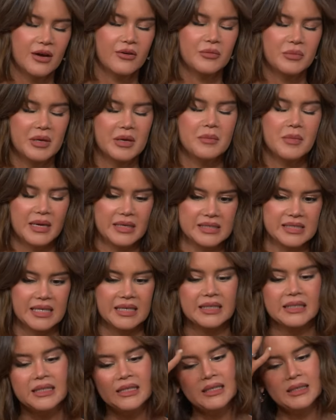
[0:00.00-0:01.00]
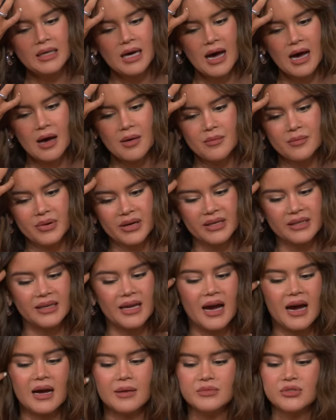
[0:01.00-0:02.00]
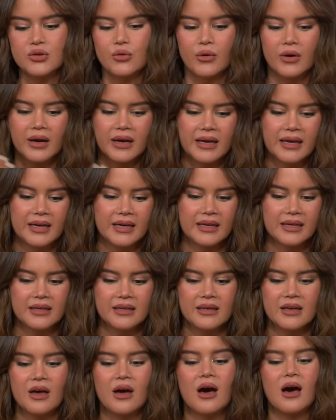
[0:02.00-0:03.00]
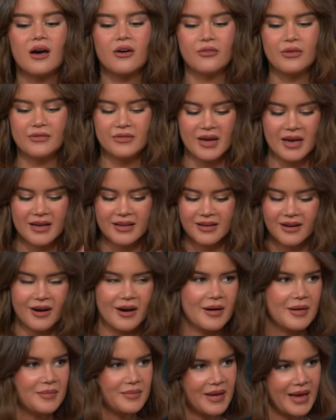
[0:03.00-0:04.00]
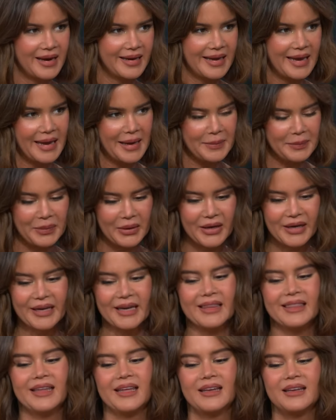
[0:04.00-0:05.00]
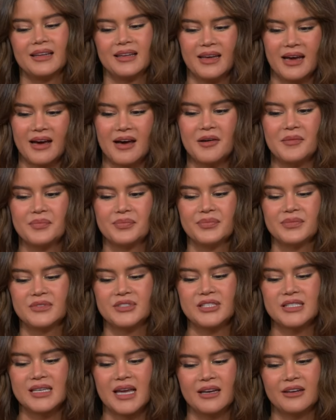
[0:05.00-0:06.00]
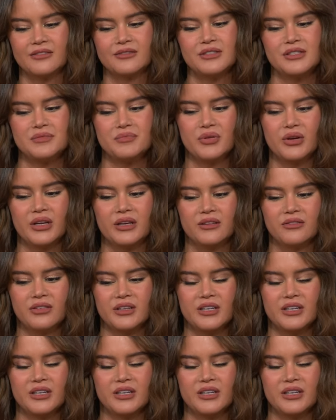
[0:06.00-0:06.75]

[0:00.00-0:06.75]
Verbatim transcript: That would be amazing. Yeah. But yeah, I'm touring. We've got our Addie Ant book, and then just kind of putting